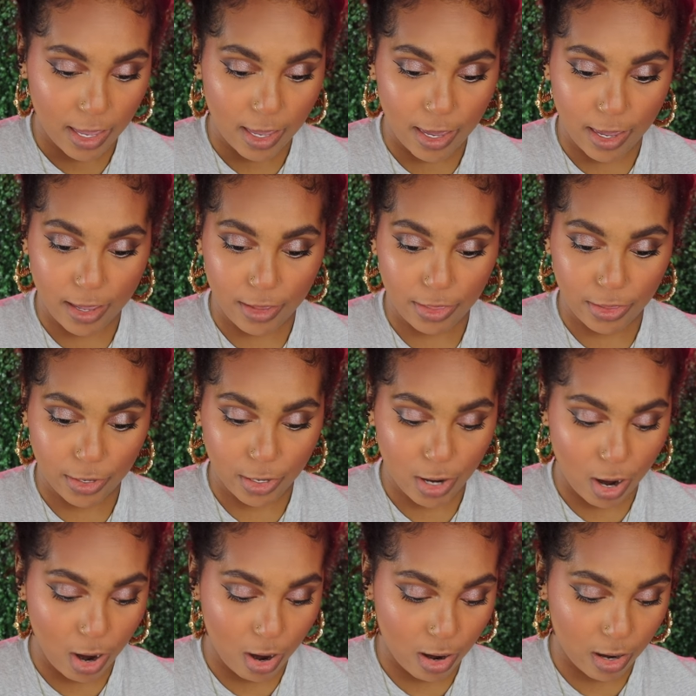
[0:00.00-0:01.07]
and
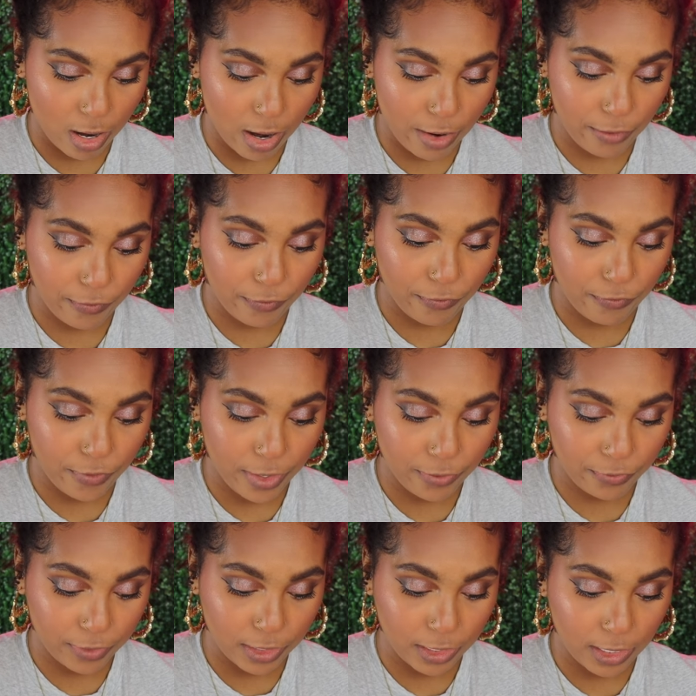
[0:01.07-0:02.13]
there are
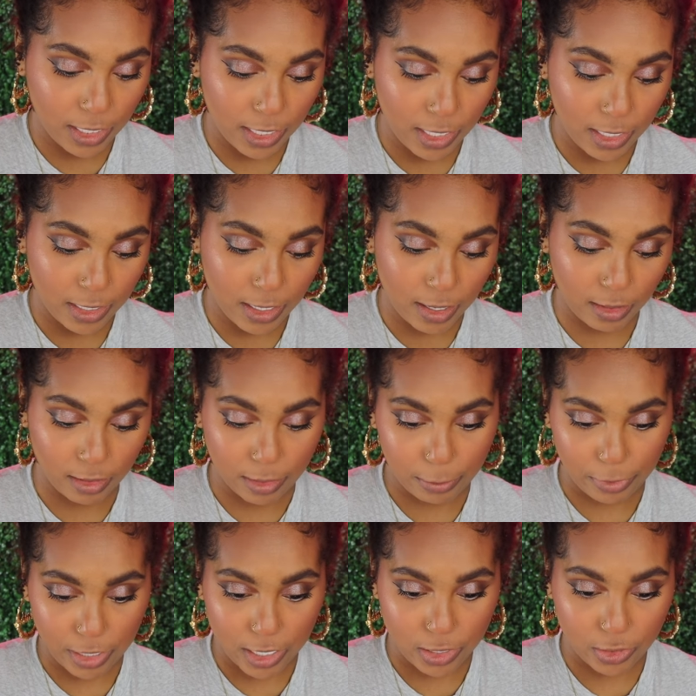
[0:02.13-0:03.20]
15 lip
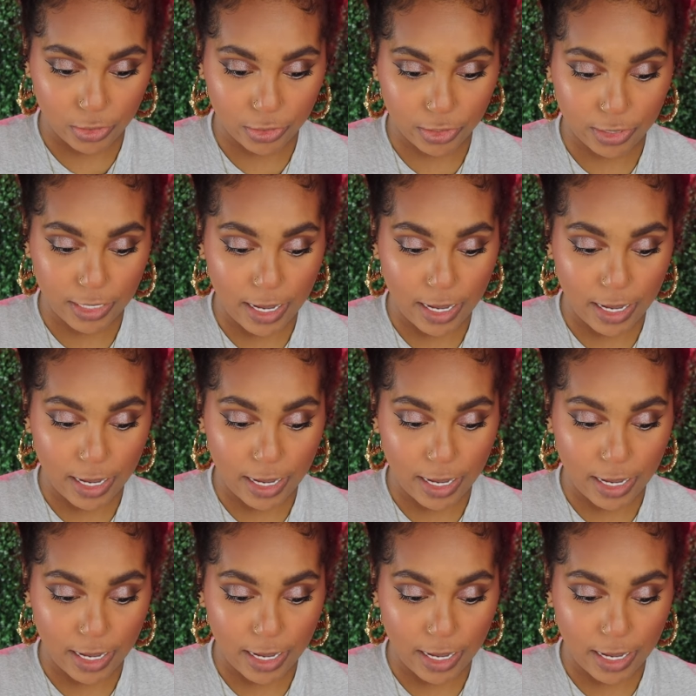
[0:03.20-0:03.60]
liners.